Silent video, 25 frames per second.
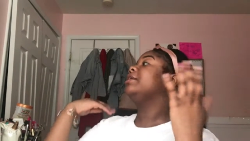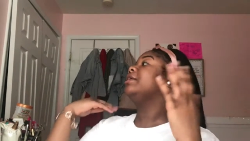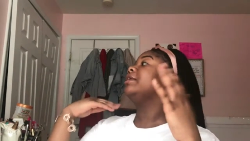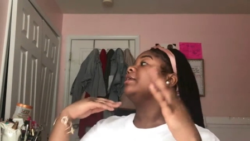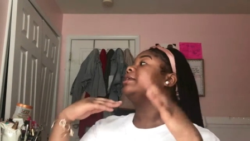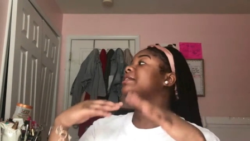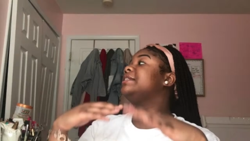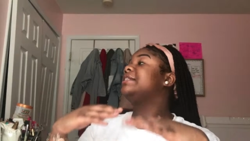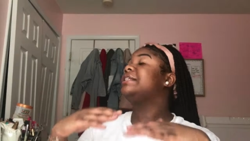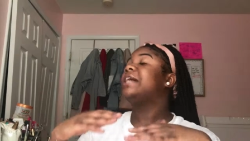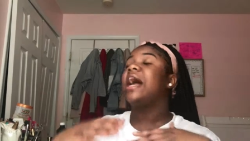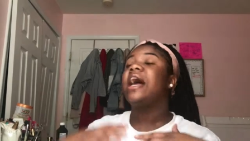
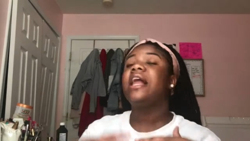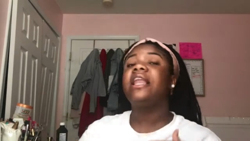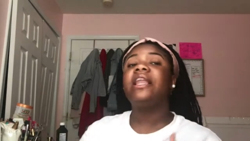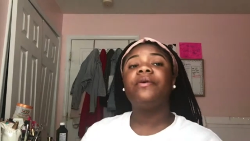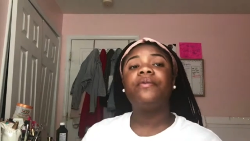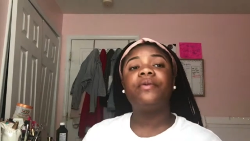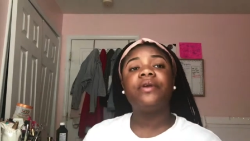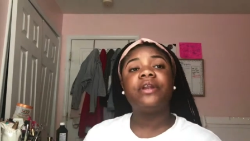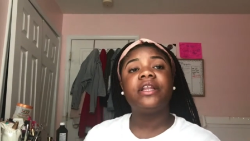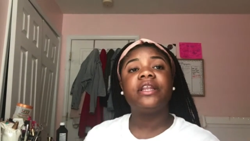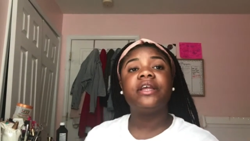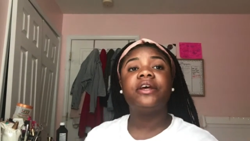Go style
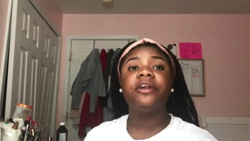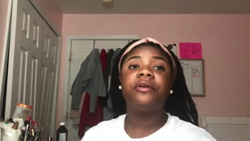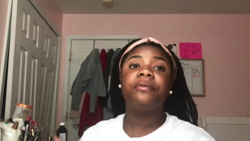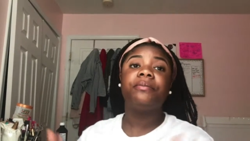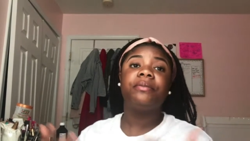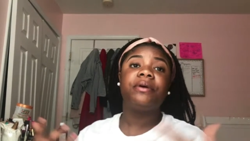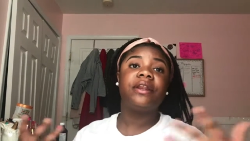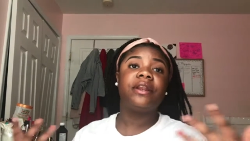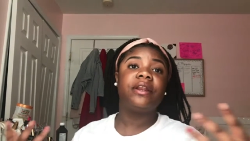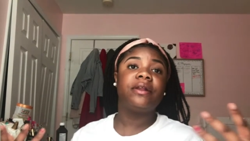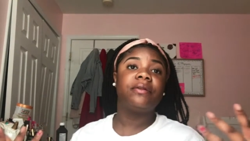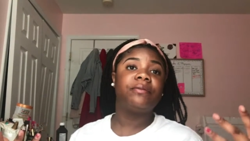it with a
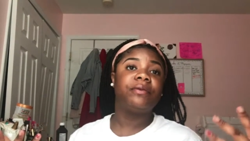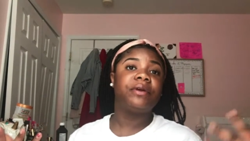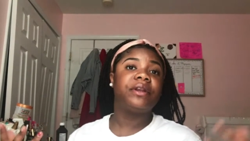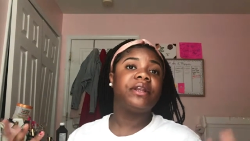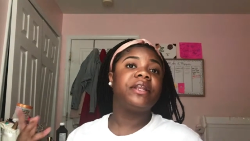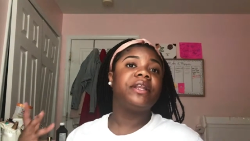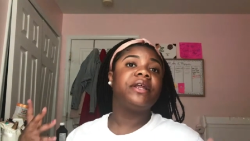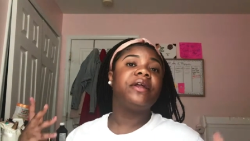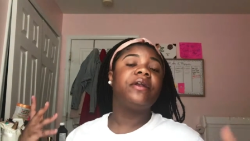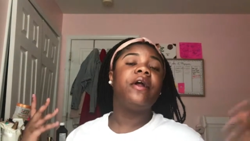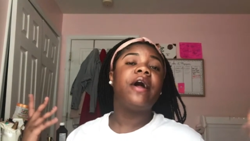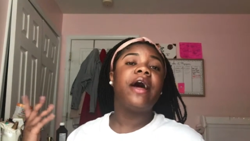
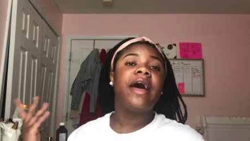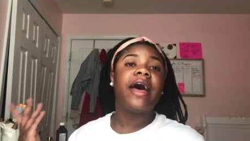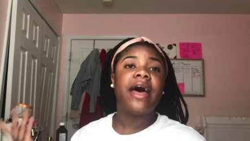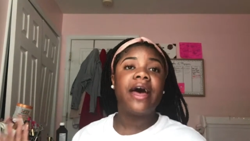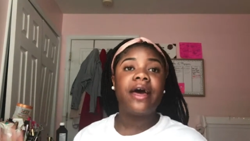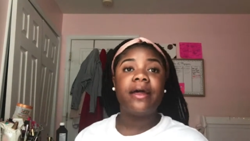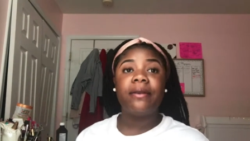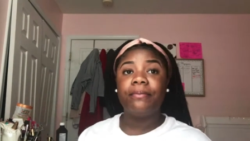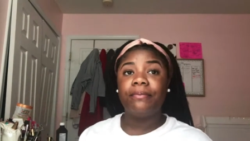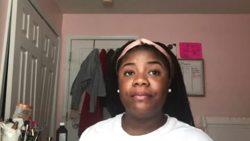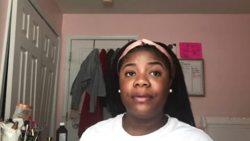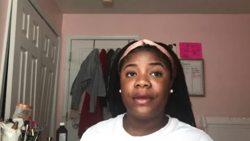little
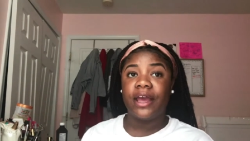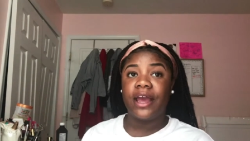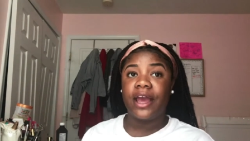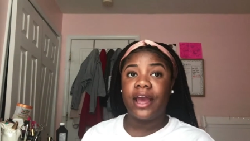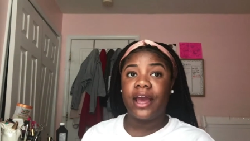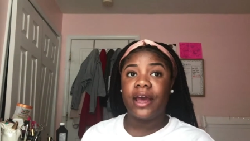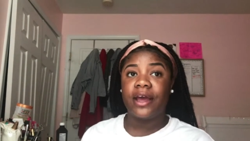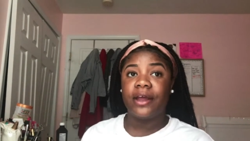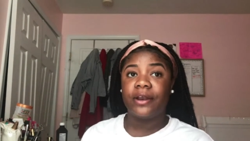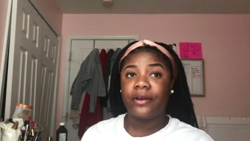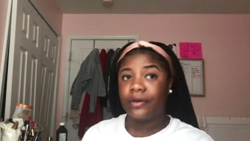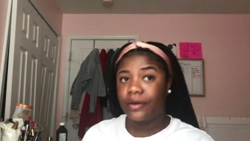
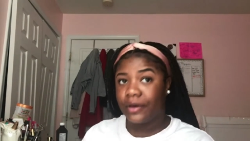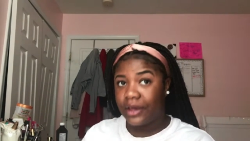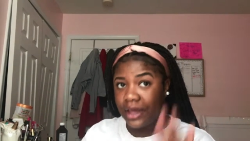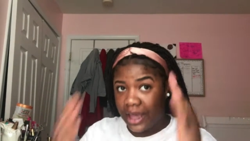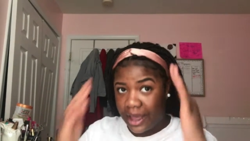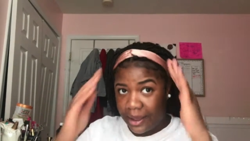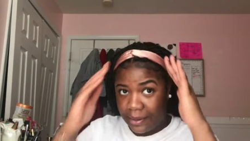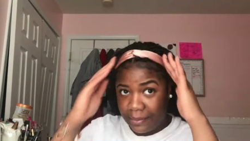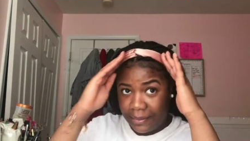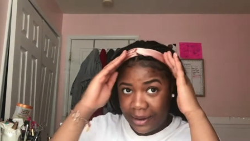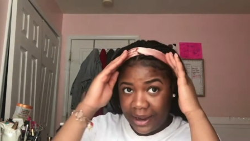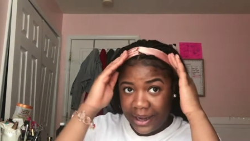headband.
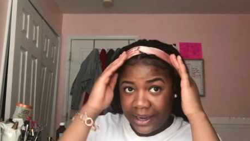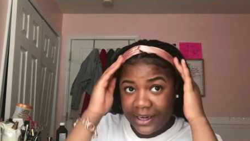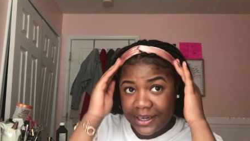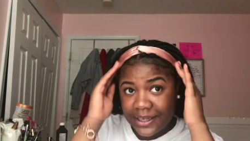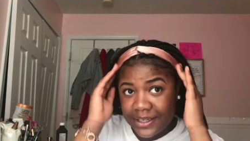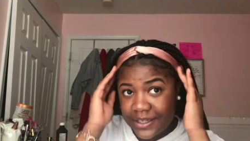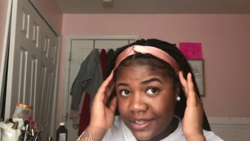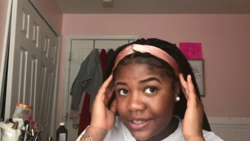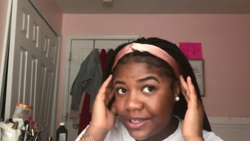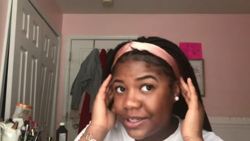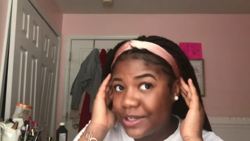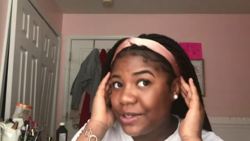Okay, mine
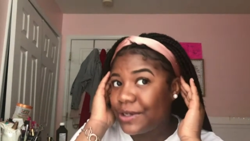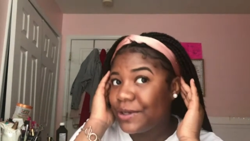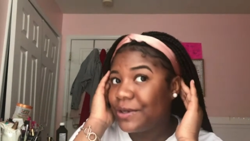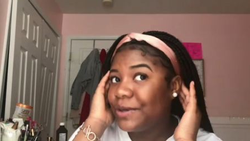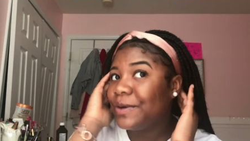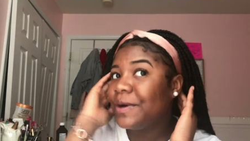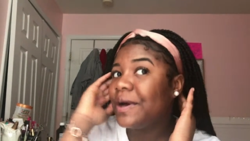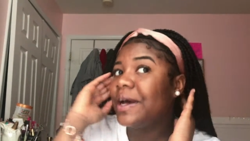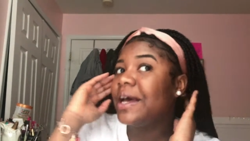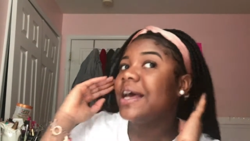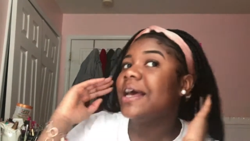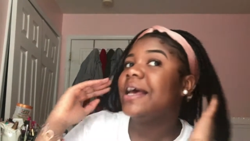is
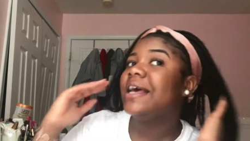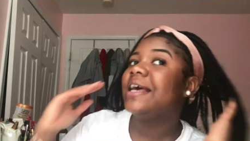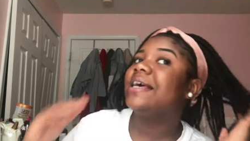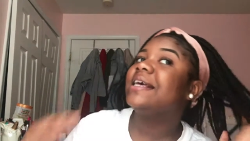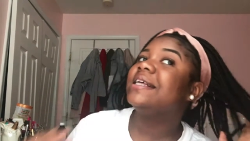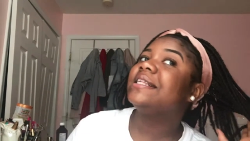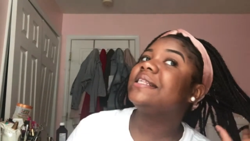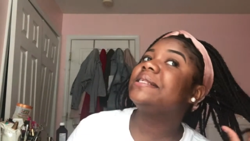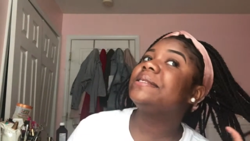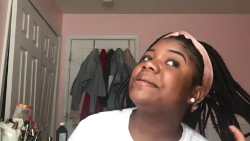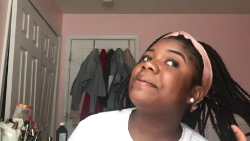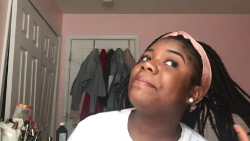cute.
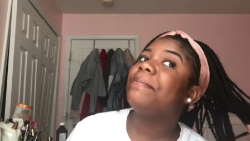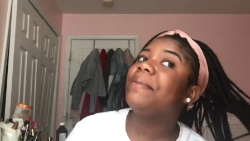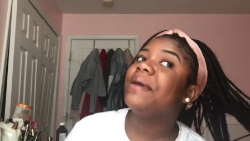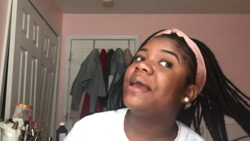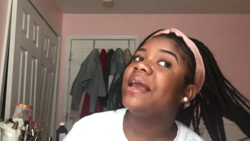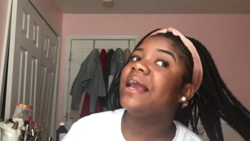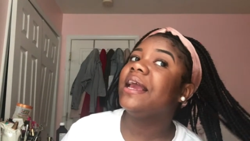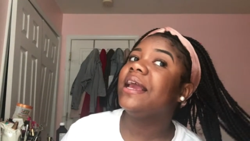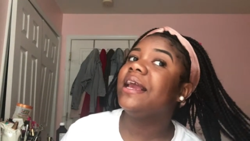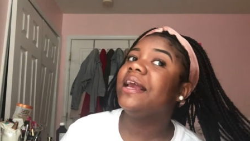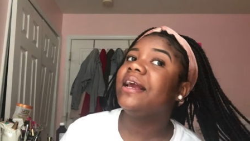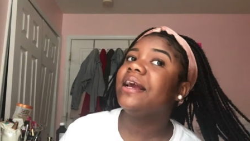It's
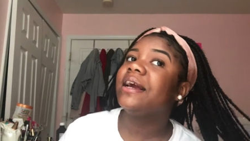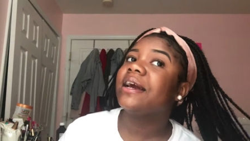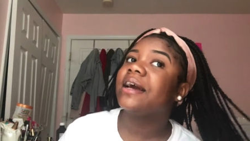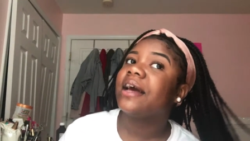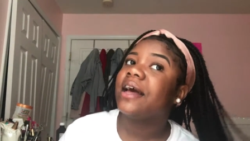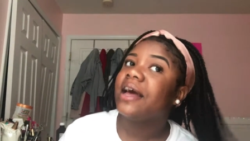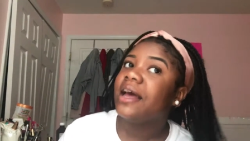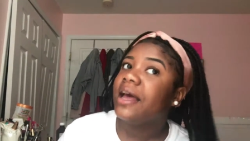pink